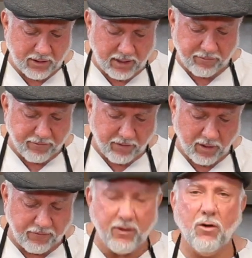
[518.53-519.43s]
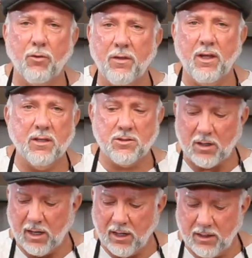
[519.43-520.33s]
and fluffy on the
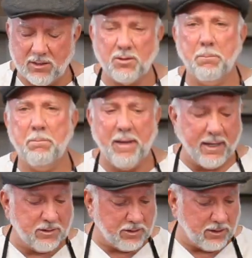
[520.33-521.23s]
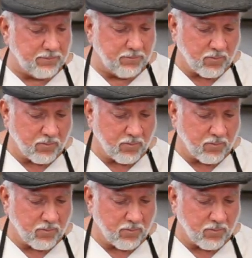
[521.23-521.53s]
inside. It's amazing.